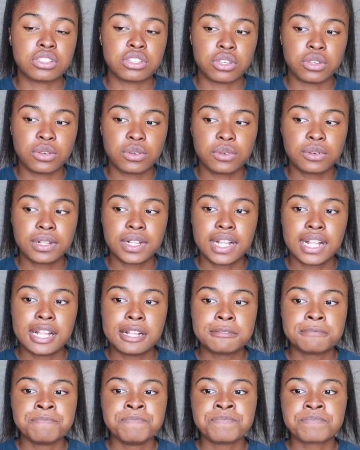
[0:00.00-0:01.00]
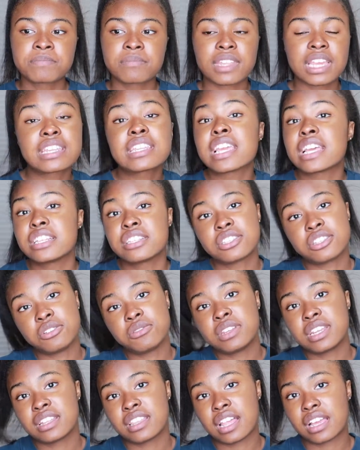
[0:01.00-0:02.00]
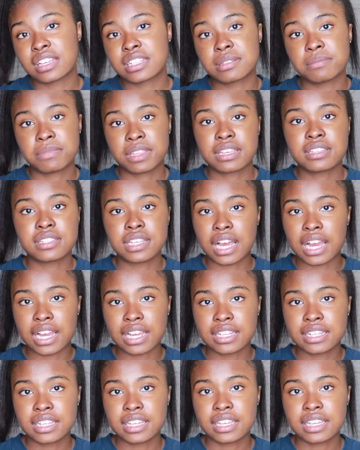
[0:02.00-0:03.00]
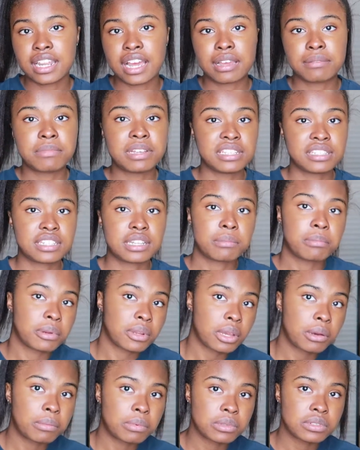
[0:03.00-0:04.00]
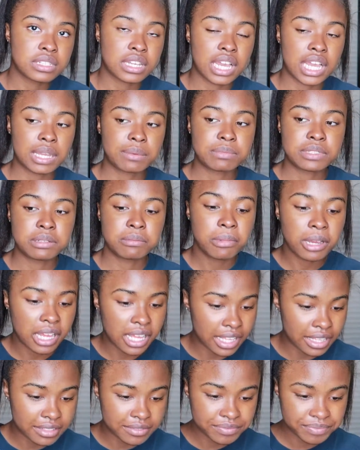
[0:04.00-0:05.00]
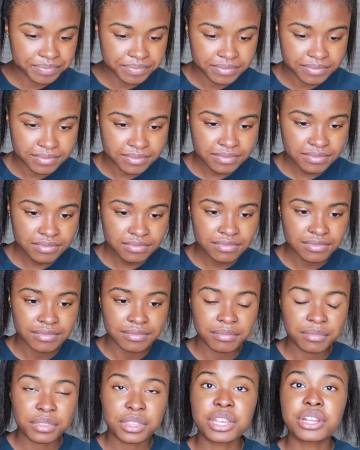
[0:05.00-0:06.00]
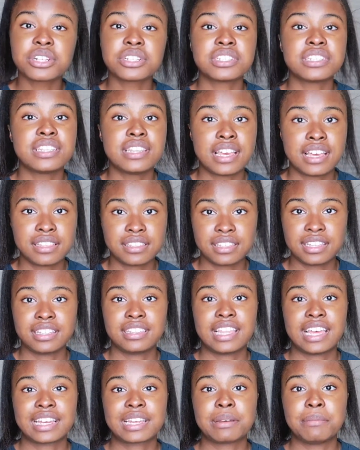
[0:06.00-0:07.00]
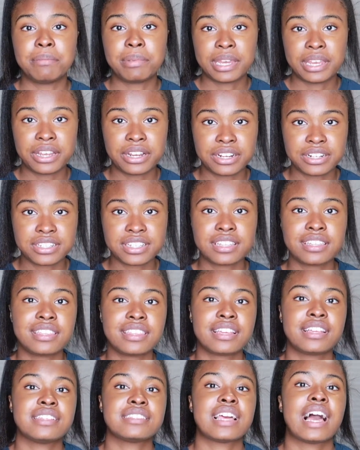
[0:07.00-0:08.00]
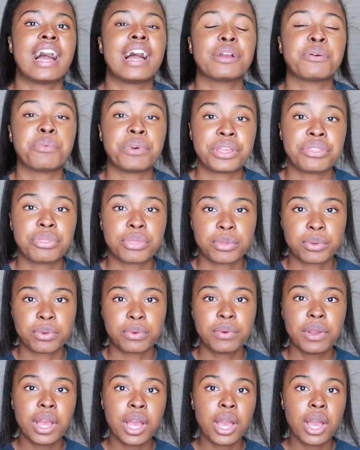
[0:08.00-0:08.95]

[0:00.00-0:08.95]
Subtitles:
too. And yes, you didn't like some things that I did. I messed up a couple times, but there is nothing that compares to the things that I went through